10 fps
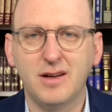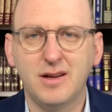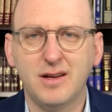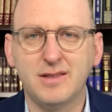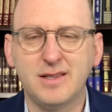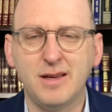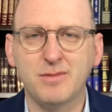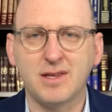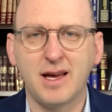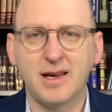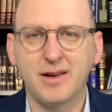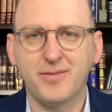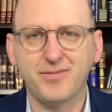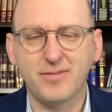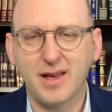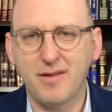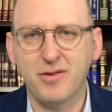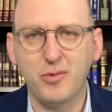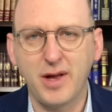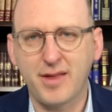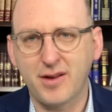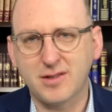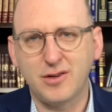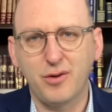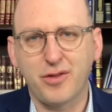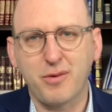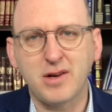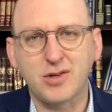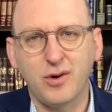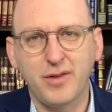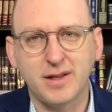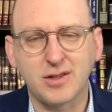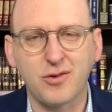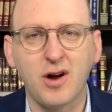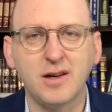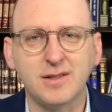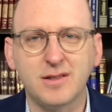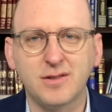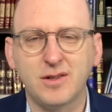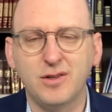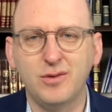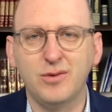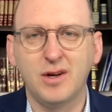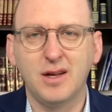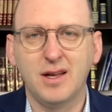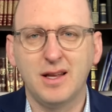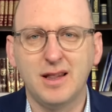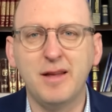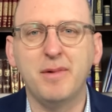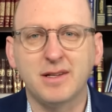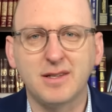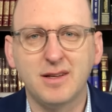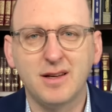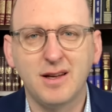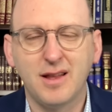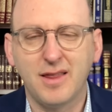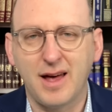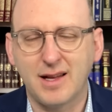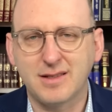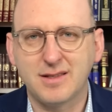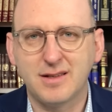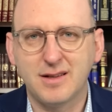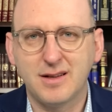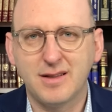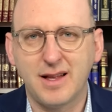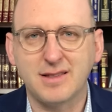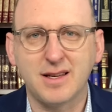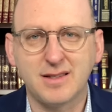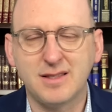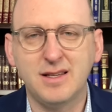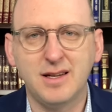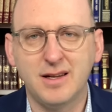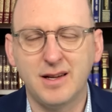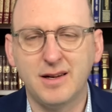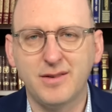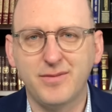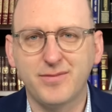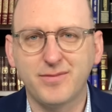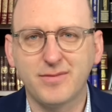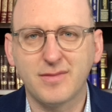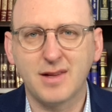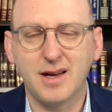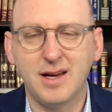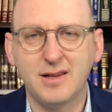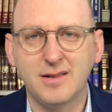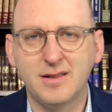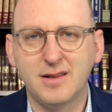It seems like every week there's a new threshold that's crossed, there's a new limit that that's exceeded and and